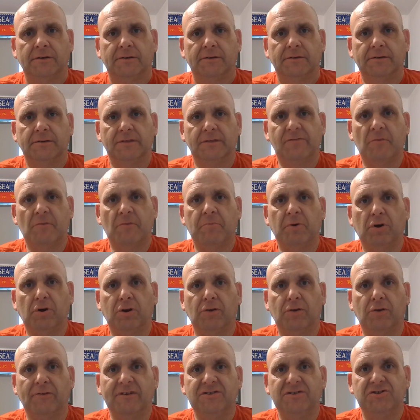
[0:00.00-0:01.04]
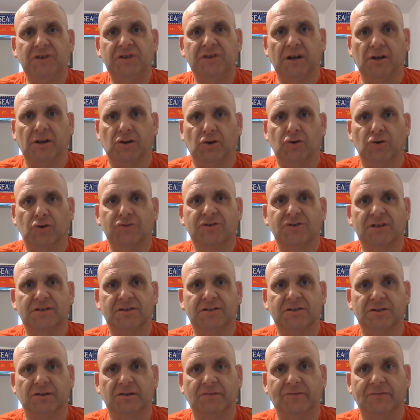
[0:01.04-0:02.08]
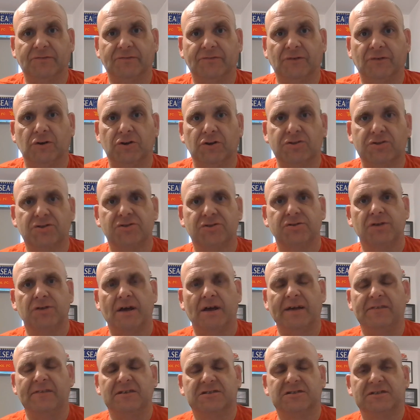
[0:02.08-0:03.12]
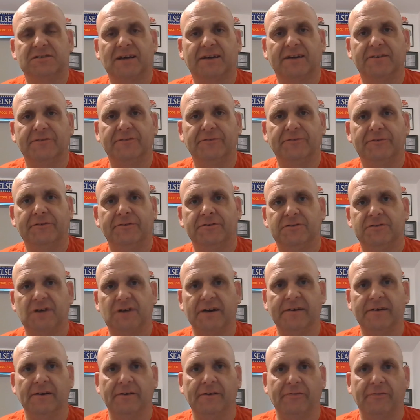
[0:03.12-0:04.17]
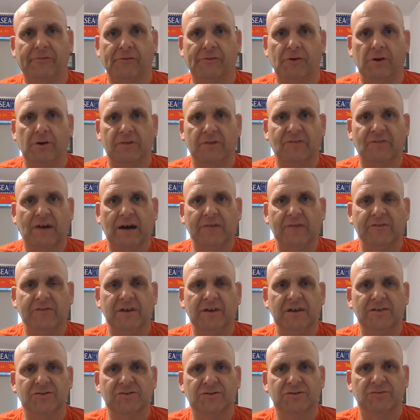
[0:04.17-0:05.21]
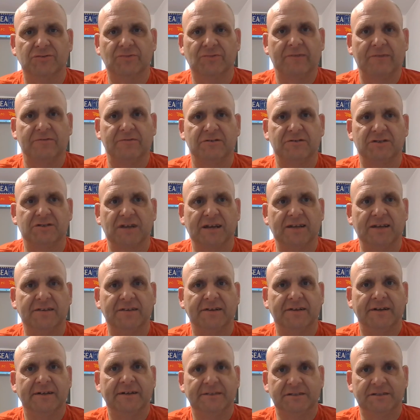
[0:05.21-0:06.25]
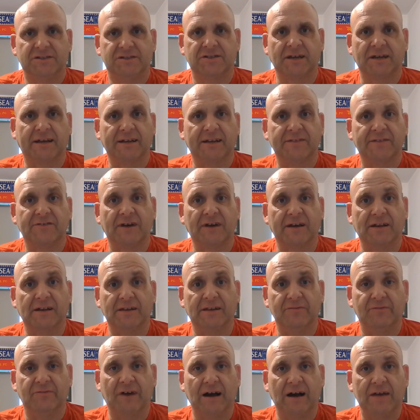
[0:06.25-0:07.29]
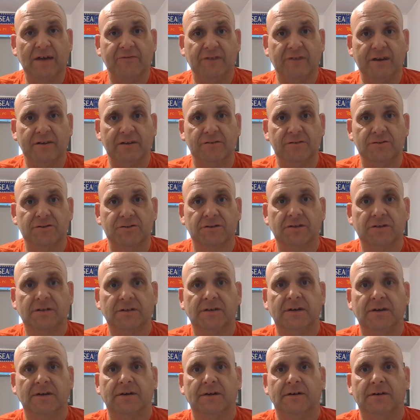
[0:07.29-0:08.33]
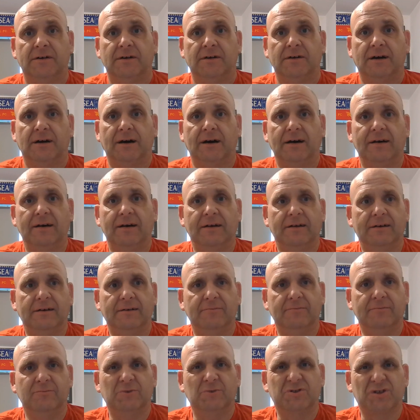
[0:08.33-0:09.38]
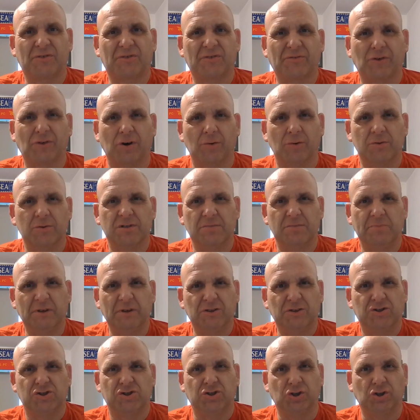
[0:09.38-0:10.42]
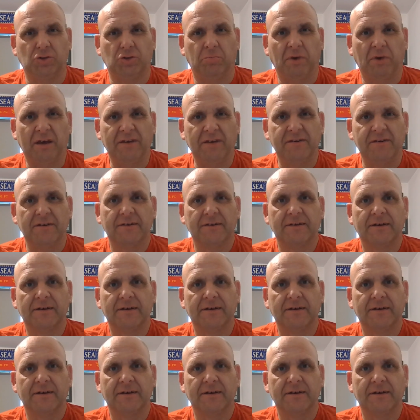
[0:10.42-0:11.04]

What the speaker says: Liverpool are inching closer to the second title in 35 years, rather than saying the second title in 5 years, which I thought was a bit stupid.